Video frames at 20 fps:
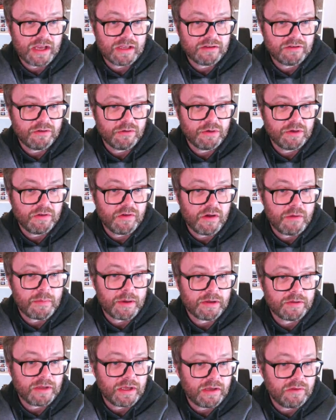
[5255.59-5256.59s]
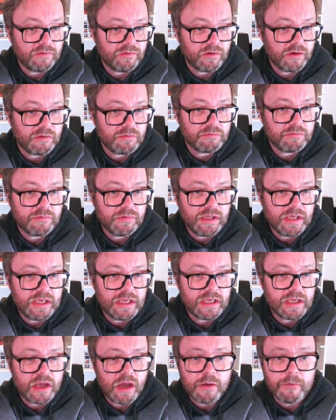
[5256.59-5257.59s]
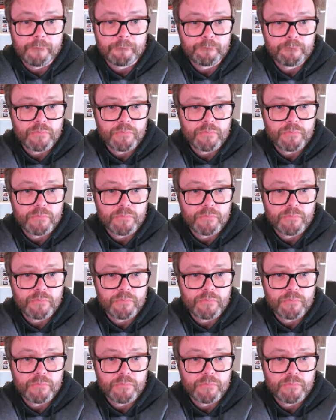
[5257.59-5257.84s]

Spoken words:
I have no idea about that. So there you go.